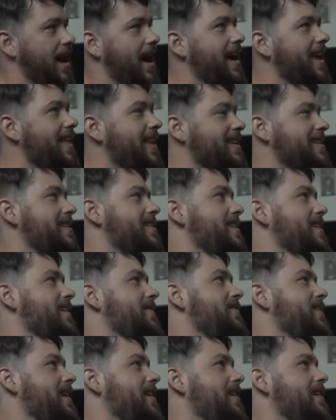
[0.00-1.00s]
I like to think
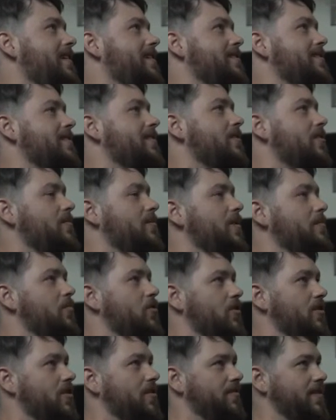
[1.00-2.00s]
of data as a little bit
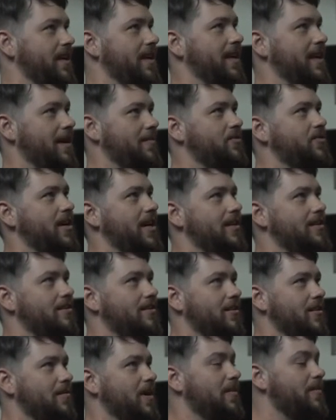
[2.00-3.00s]
more of like an abstract
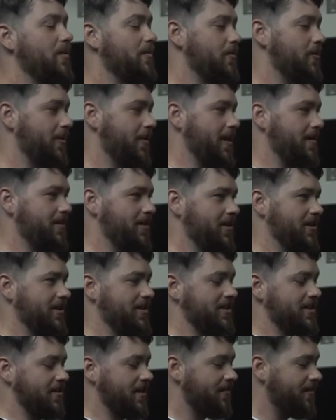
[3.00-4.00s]
term. I'm a programmer,
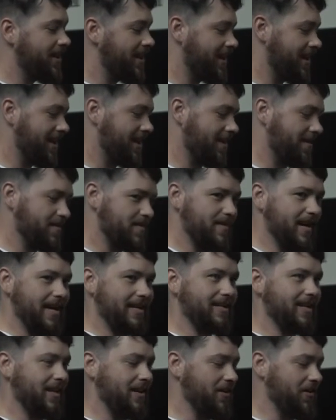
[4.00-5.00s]
so everything kind of comes
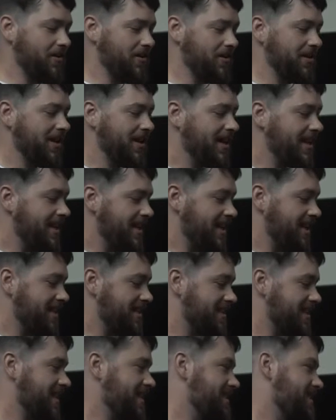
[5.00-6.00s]
back to code.
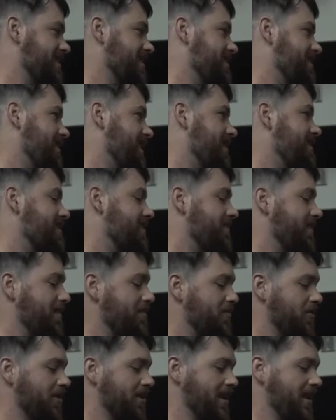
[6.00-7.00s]
Is it's the sets of
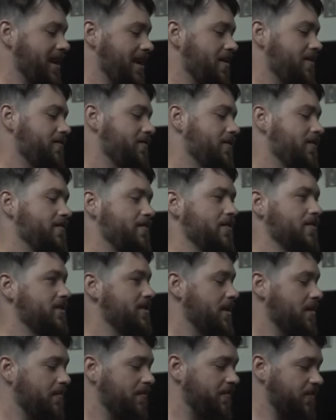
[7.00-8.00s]
input and output for
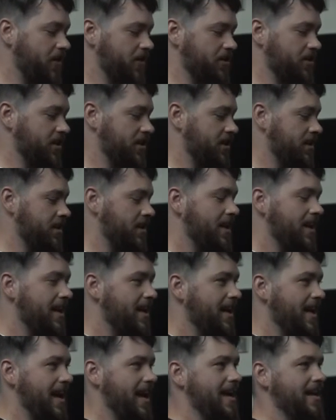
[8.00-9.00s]
some function,
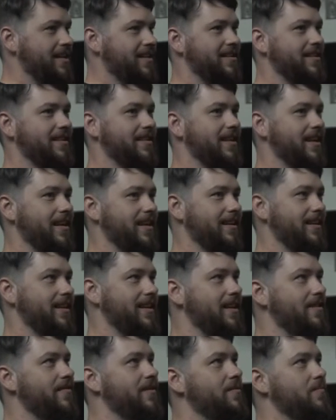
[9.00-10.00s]
and then
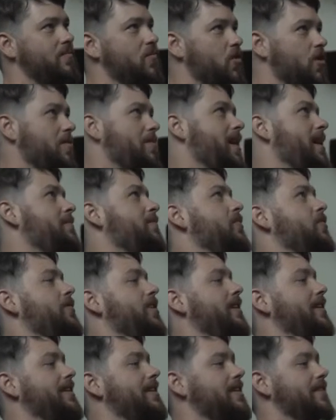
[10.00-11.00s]
even more
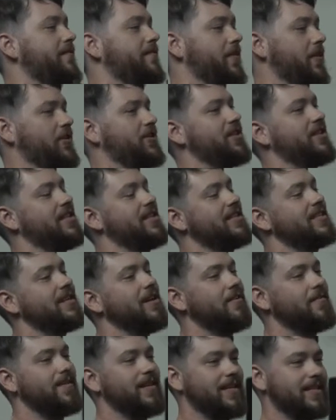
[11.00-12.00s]
mind-blowingly, the function
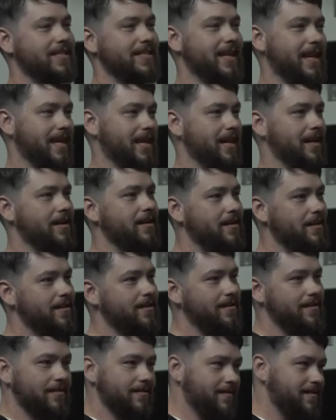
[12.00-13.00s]
itself is data.
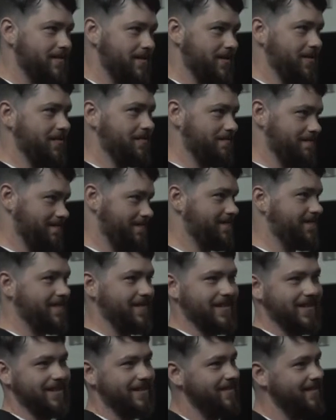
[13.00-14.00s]
So
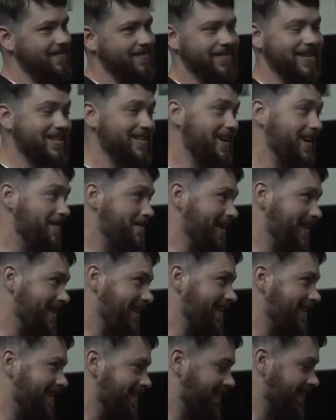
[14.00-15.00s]
we can talk about
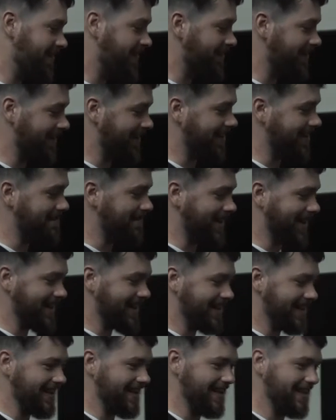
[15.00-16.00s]
that later if you want to come by
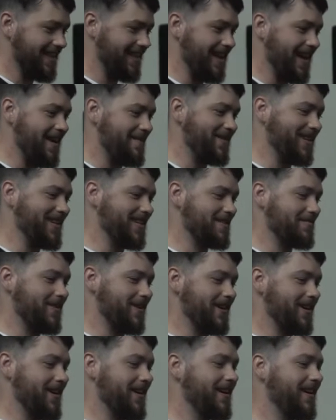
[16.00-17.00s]
the, the happiness
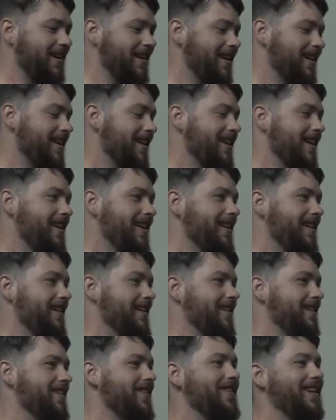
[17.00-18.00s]
bar.
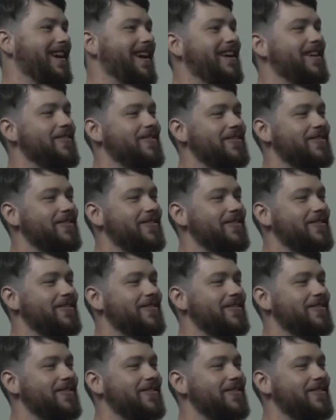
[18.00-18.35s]
Okay, I